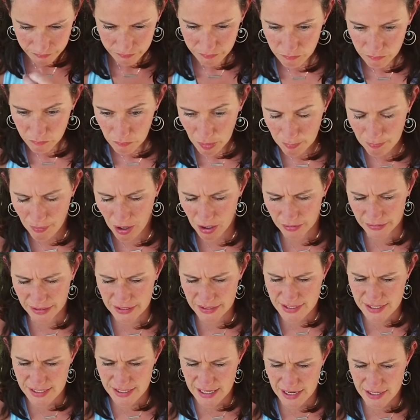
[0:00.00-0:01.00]
Marlis
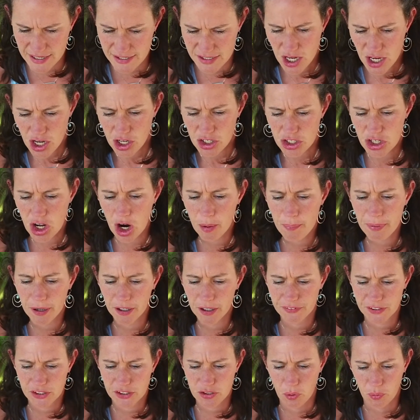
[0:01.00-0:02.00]
says, no
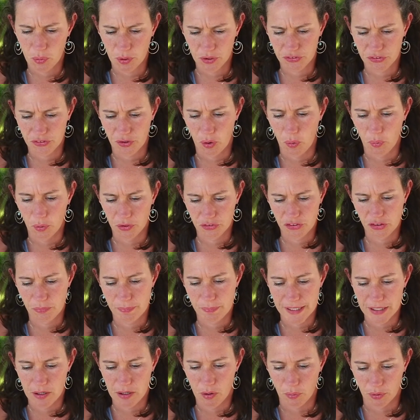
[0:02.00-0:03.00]
perfect horse. A horse is
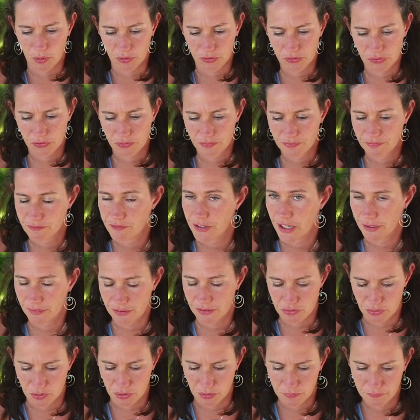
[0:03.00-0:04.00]
being a horse. Very
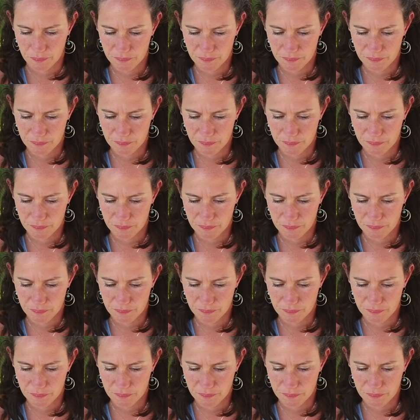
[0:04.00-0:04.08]
true.